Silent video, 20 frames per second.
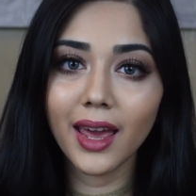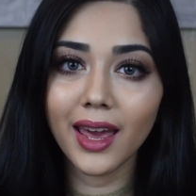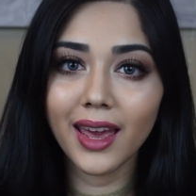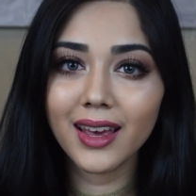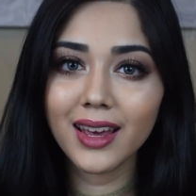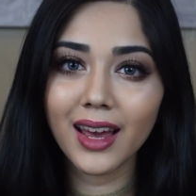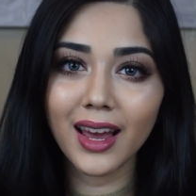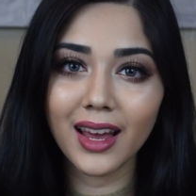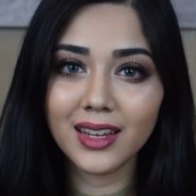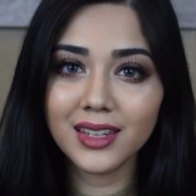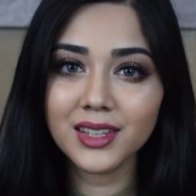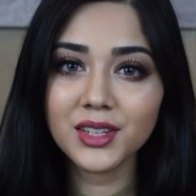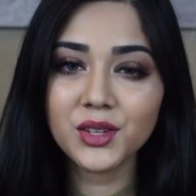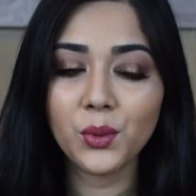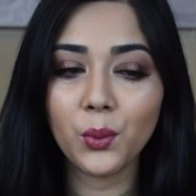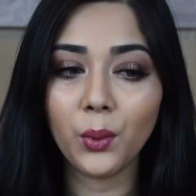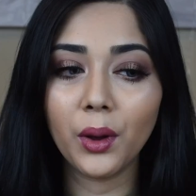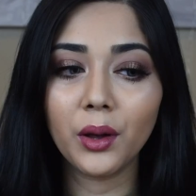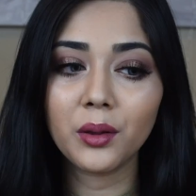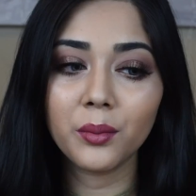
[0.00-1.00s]
Hey guys,
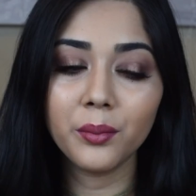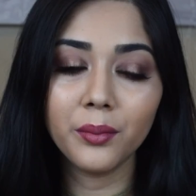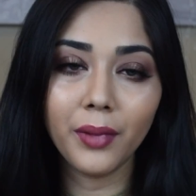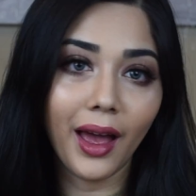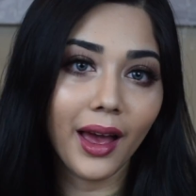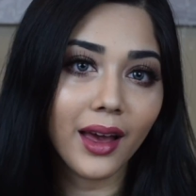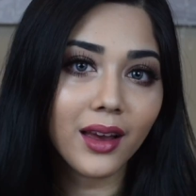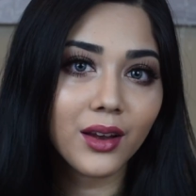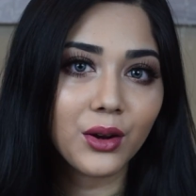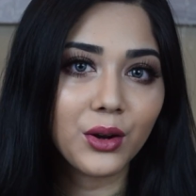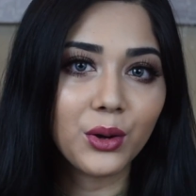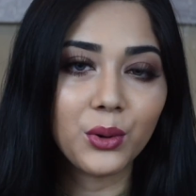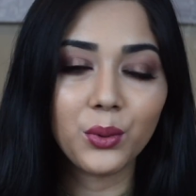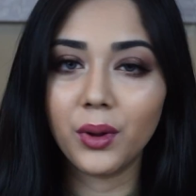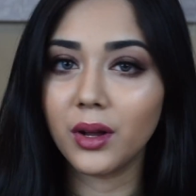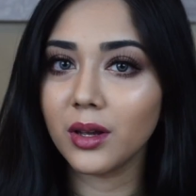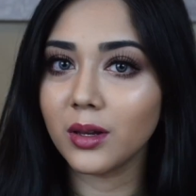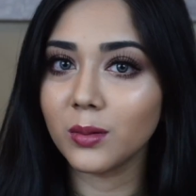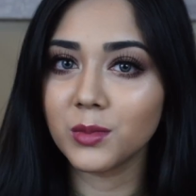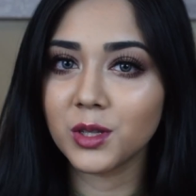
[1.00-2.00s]
welcome back or
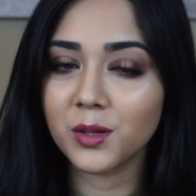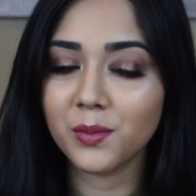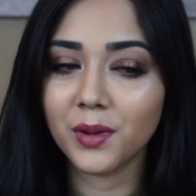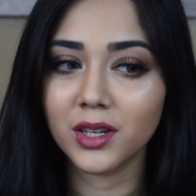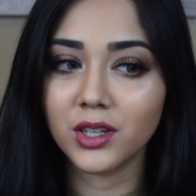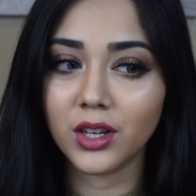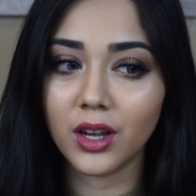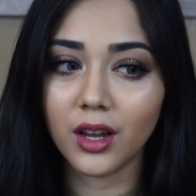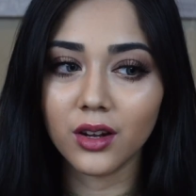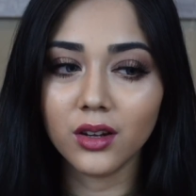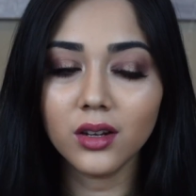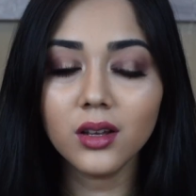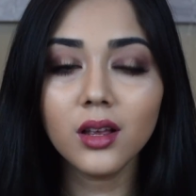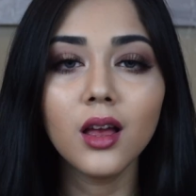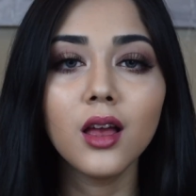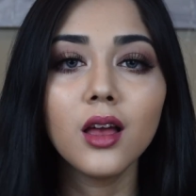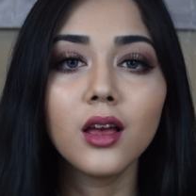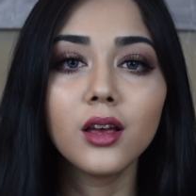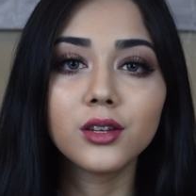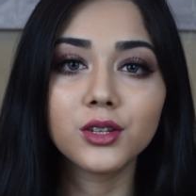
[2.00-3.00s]
welcome to my channel.
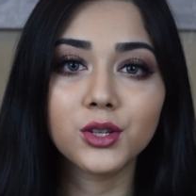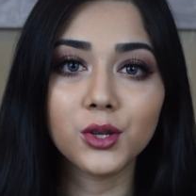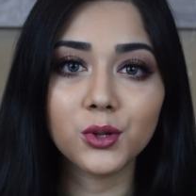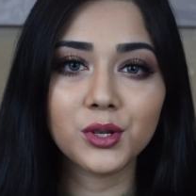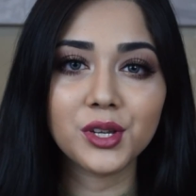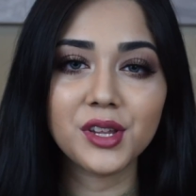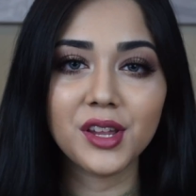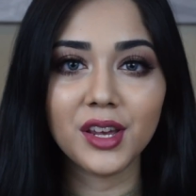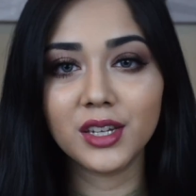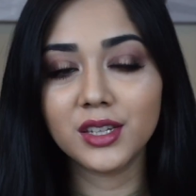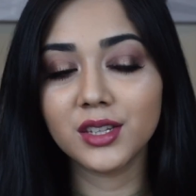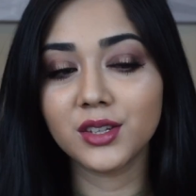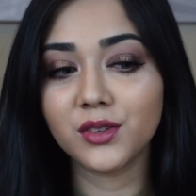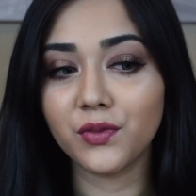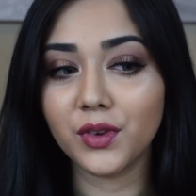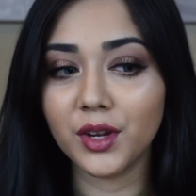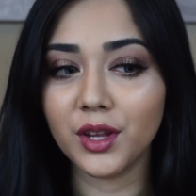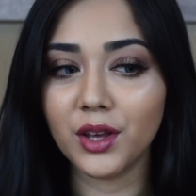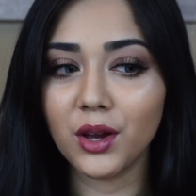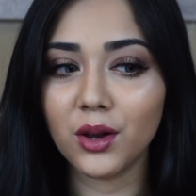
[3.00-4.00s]
So today's
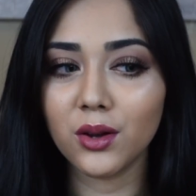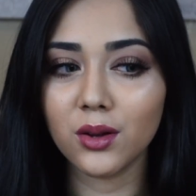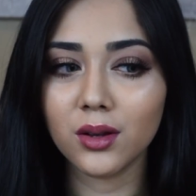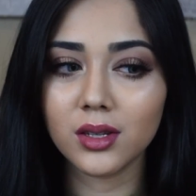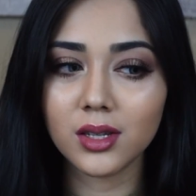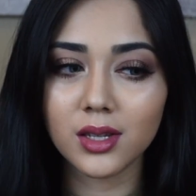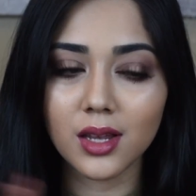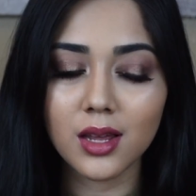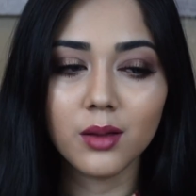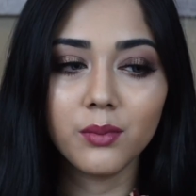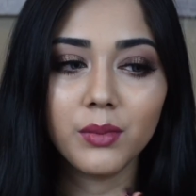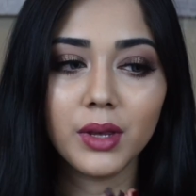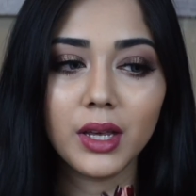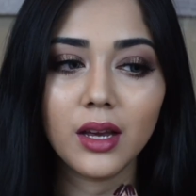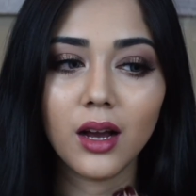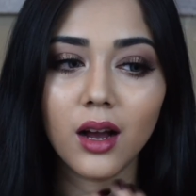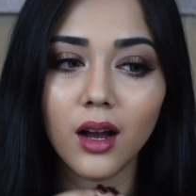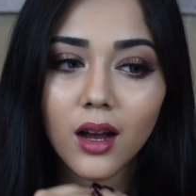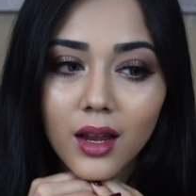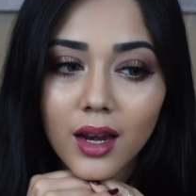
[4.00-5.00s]
video is going to be
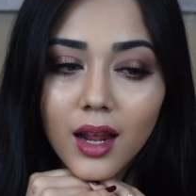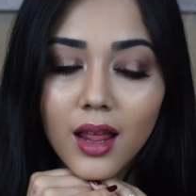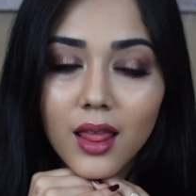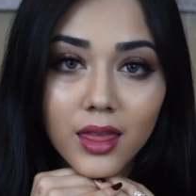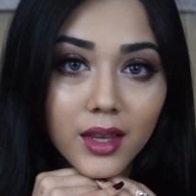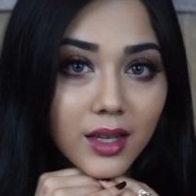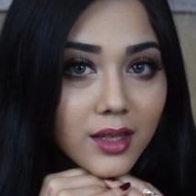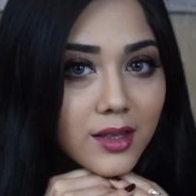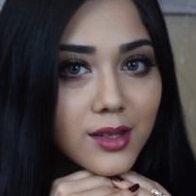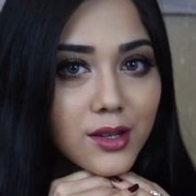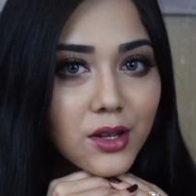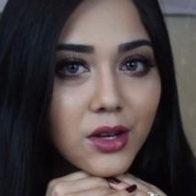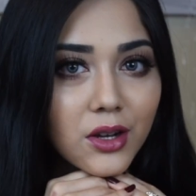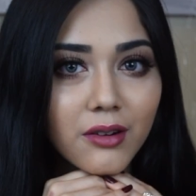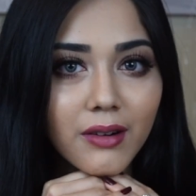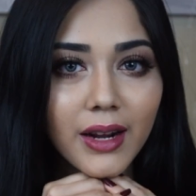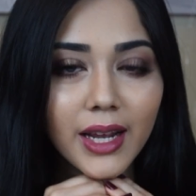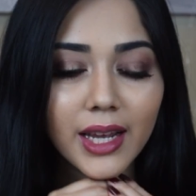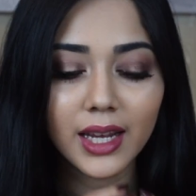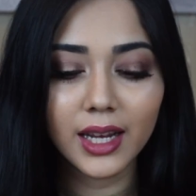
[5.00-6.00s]
on this look
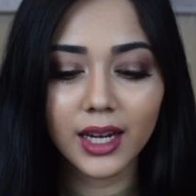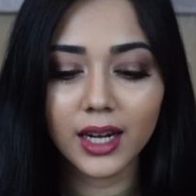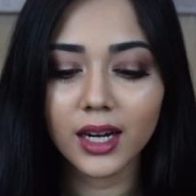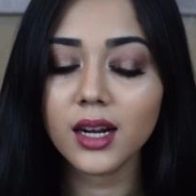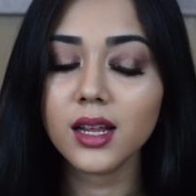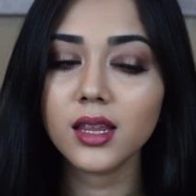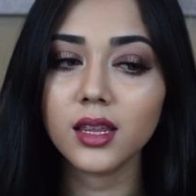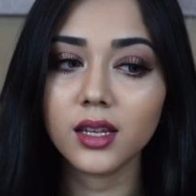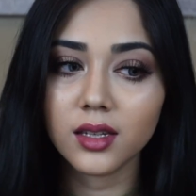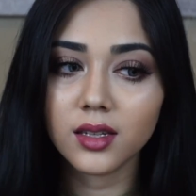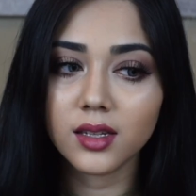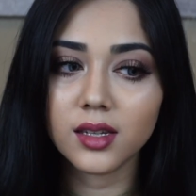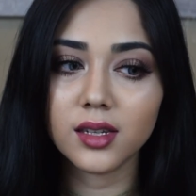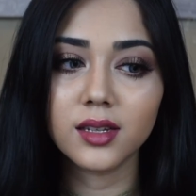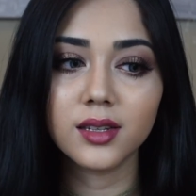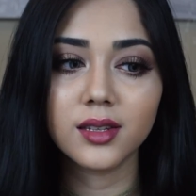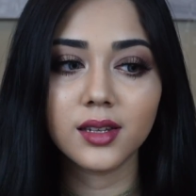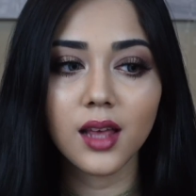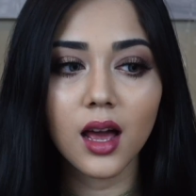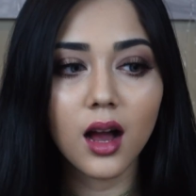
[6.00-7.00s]
right here. This
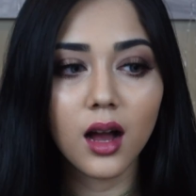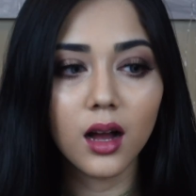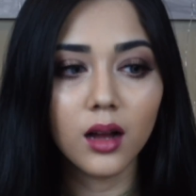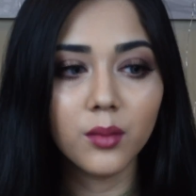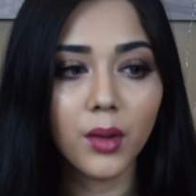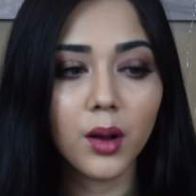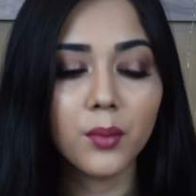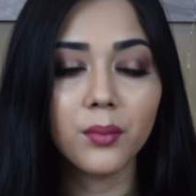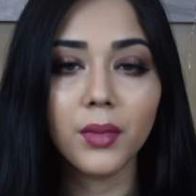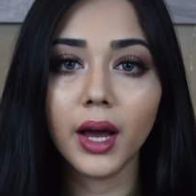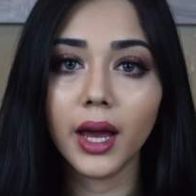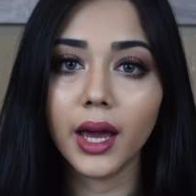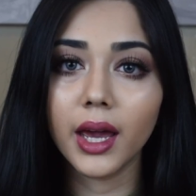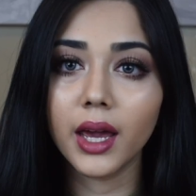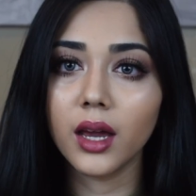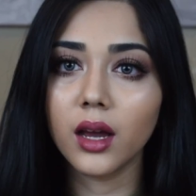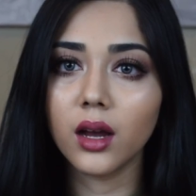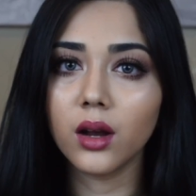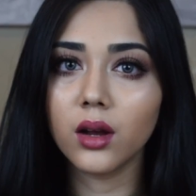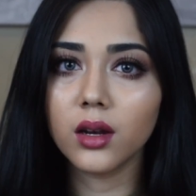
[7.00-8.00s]
is
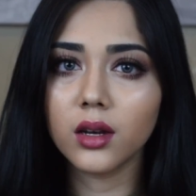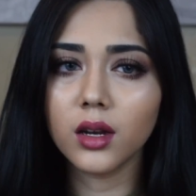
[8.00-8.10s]
my